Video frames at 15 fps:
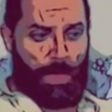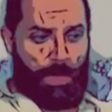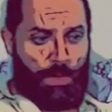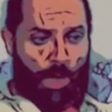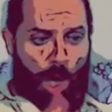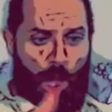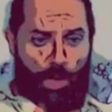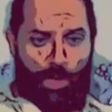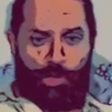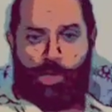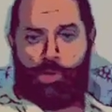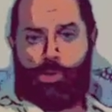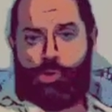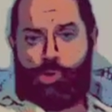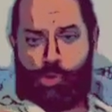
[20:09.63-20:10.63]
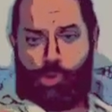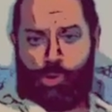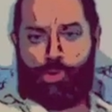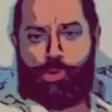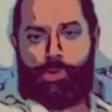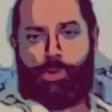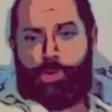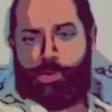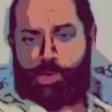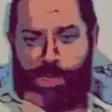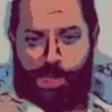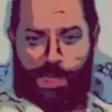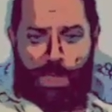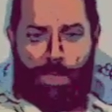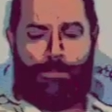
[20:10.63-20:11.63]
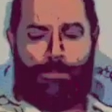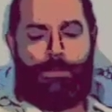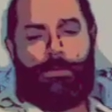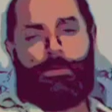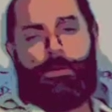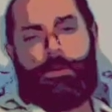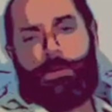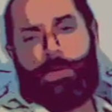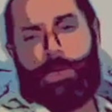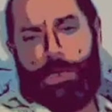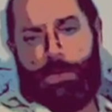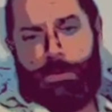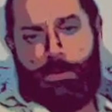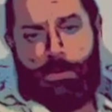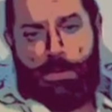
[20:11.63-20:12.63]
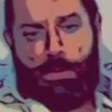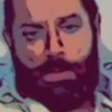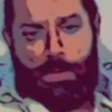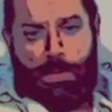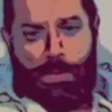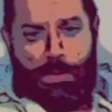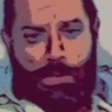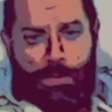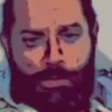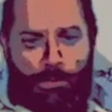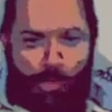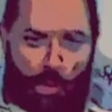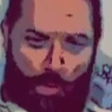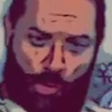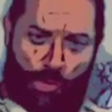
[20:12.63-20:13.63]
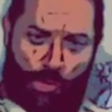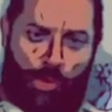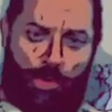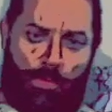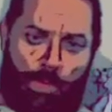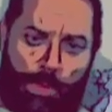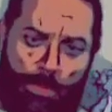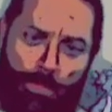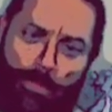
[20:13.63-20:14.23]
knowledge understood, conceived in vulgar terms,